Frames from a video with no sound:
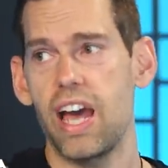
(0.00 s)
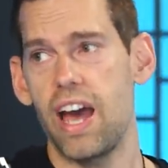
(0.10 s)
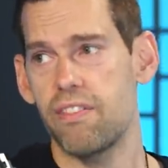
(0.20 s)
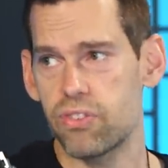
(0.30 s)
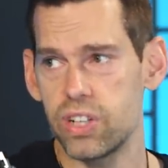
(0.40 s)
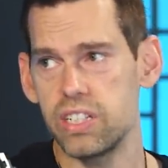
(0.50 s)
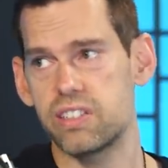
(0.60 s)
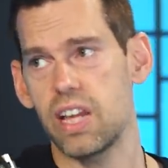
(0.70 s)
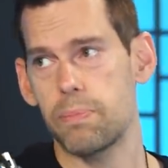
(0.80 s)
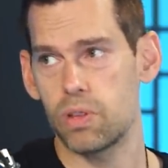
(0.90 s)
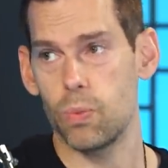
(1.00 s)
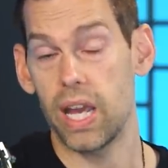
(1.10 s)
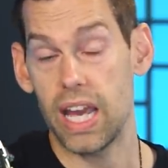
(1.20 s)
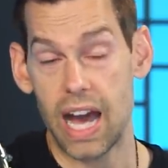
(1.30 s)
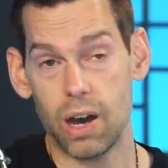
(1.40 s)
every step of the
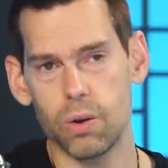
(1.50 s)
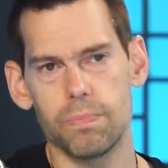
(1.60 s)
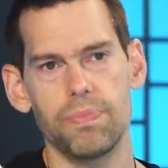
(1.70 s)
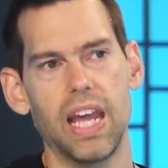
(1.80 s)
way out.